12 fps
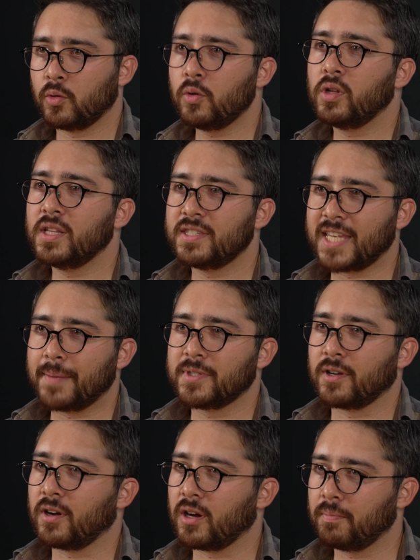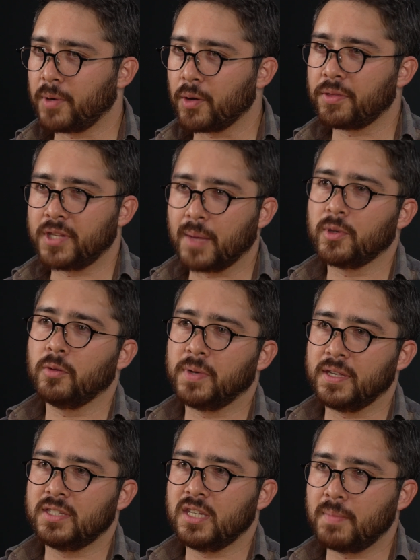Google and Samsung are both
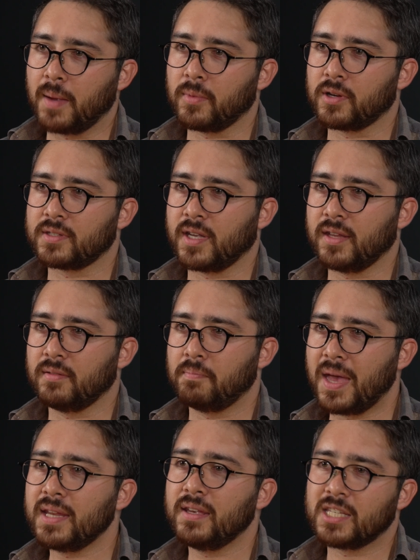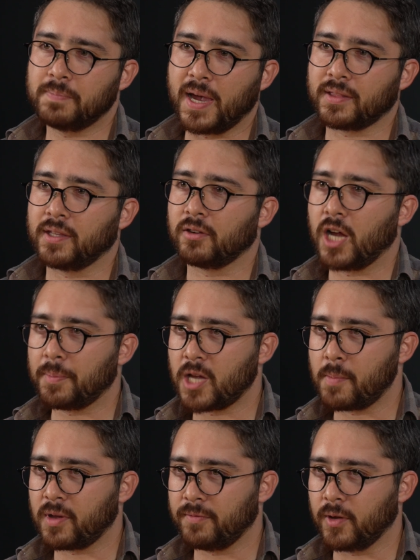WPC members, and many expect that their
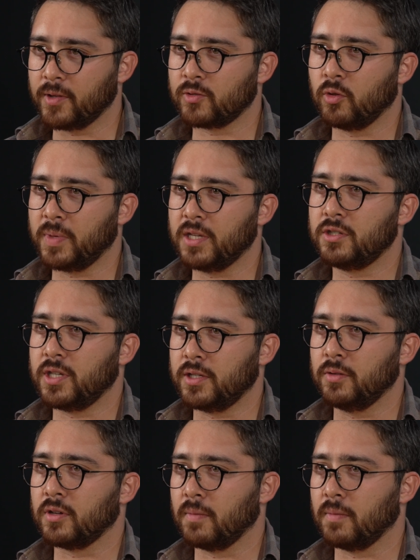upcoming phones will be Qi2